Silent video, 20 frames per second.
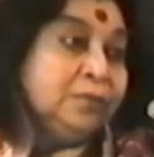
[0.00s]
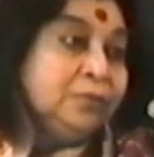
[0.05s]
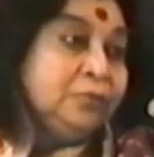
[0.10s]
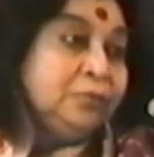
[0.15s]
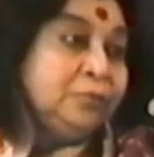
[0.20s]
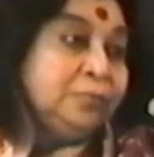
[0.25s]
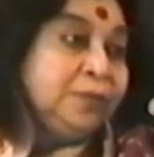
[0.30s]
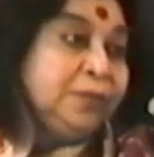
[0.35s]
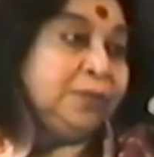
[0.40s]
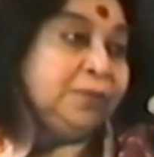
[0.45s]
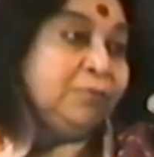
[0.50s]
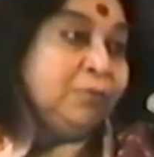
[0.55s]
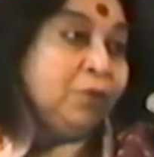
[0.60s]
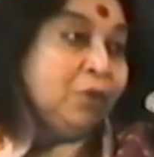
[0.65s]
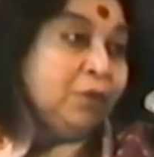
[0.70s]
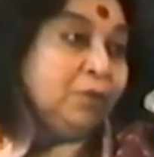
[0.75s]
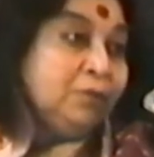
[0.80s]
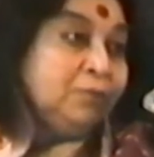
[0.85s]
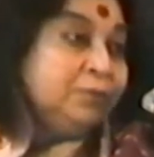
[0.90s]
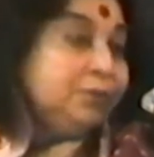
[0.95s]
to be
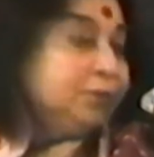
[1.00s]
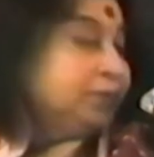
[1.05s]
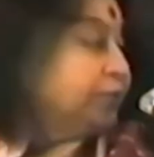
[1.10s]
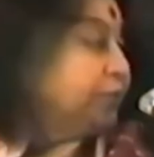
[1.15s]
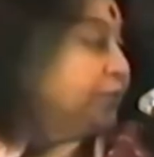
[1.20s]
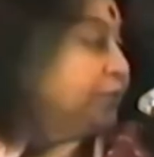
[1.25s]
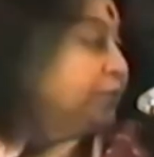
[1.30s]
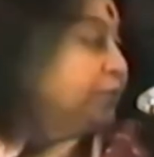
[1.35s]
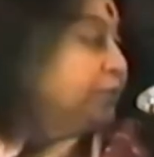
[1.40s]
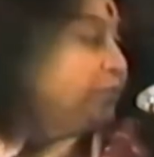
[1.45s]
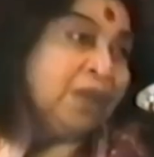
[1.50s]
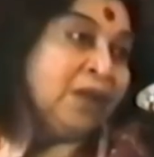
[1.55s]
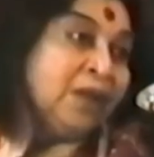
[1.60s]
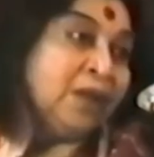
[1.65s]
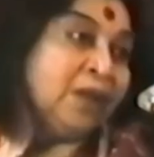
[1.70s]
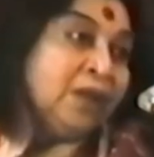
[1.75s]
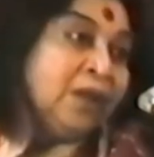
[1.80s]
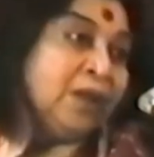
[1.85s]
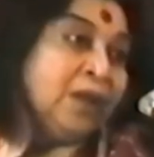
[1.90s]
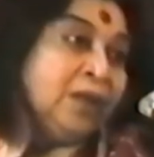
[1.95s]
evolved.
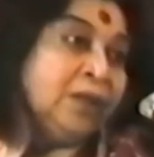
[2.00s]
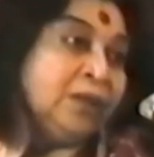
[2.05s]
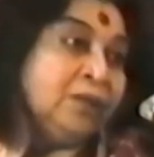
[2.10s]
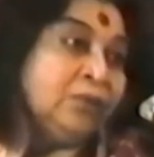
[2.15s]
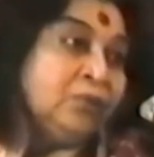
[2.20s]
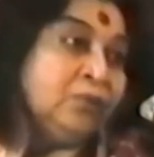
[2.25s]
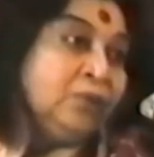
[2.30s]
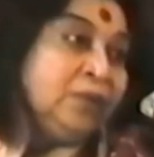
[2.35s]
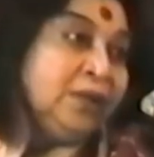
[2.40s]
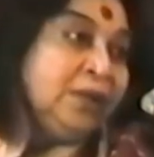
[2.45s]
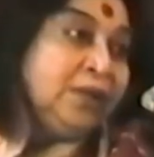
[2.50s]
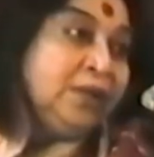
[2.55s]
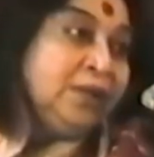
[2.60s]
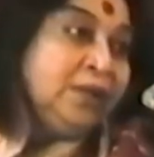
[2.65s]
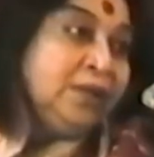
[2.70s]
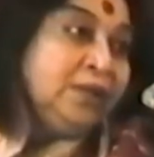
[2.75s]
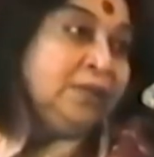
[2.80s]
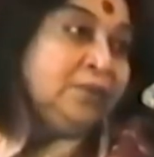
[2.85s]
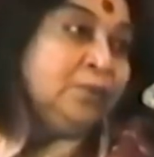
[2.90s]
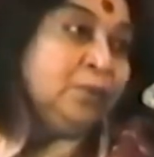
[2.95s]
The
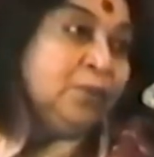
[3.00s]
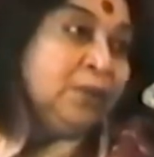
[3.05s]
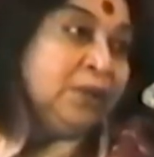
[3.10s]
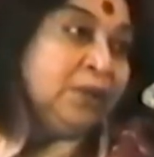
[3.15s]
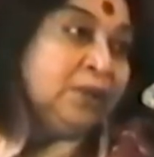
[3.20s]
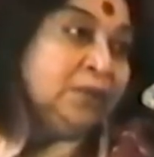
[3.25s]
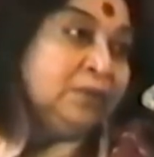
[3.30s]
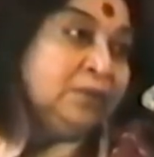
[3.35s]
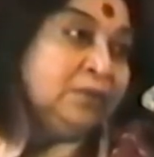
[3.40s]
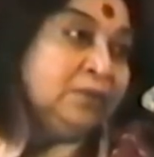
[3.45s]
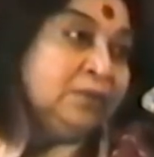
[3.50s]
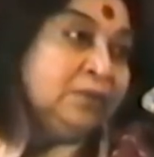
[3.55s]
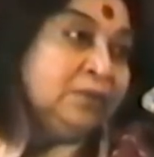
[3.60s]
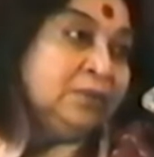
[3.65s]
Kundalini's work